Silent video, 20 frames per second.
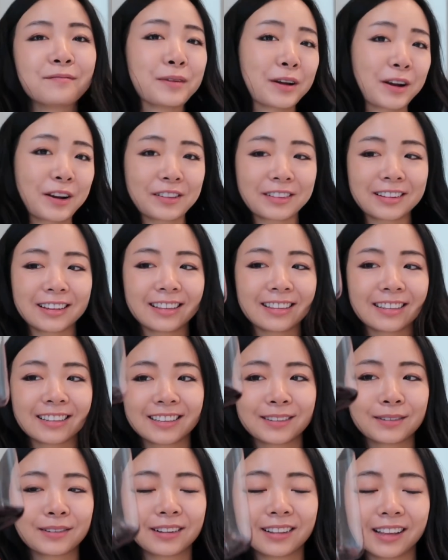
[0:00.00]
Apparently
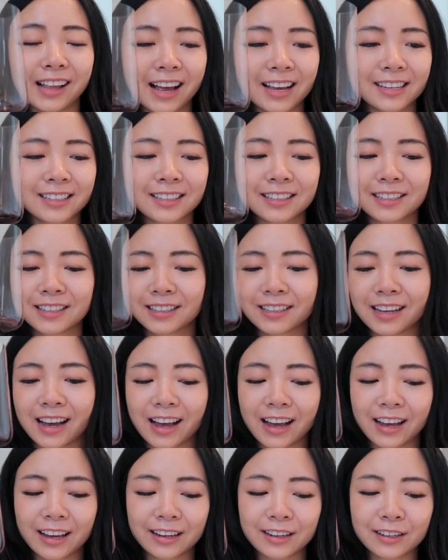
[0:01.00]
this glass is
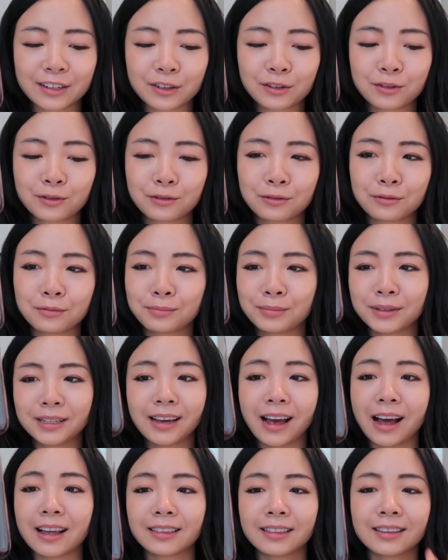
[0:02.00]
designed to
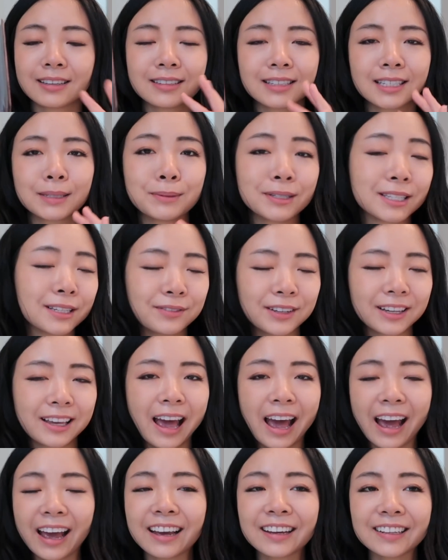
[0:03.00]
be at the
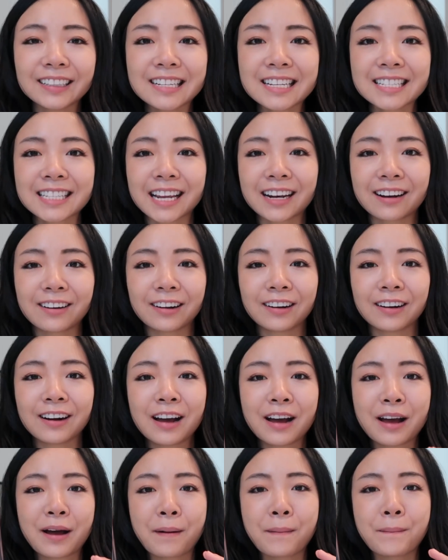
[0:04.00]
specific angles that
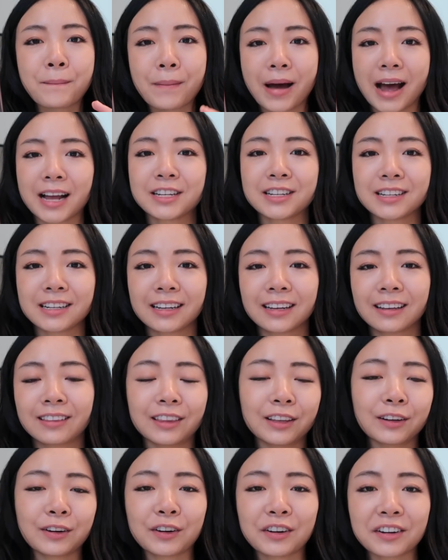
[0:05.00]
are
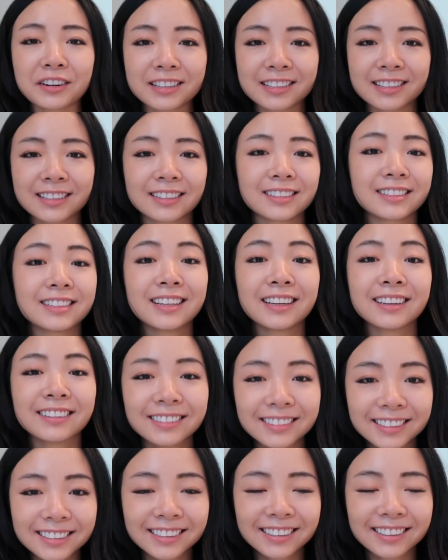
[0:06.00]
matching the Earth's
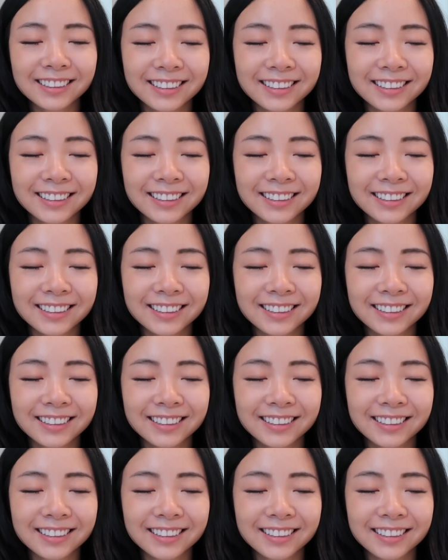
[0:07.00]
tilt.